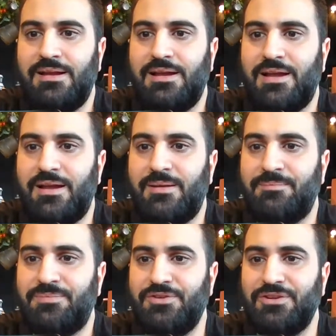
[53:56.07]

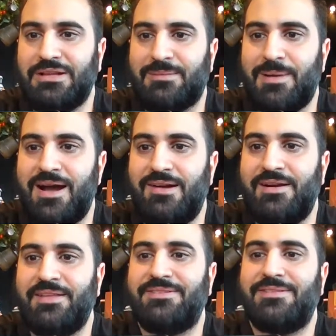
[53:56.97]
Do you like
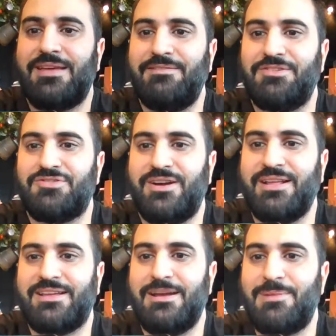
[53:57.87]
baharat? Have you tried
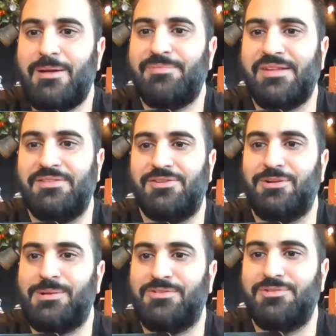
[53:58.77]
in kebabs and
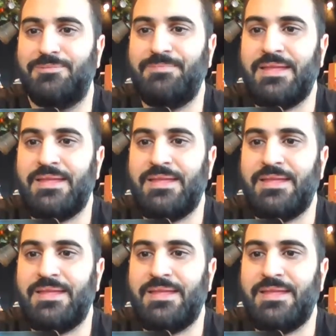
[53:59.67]
dolma too?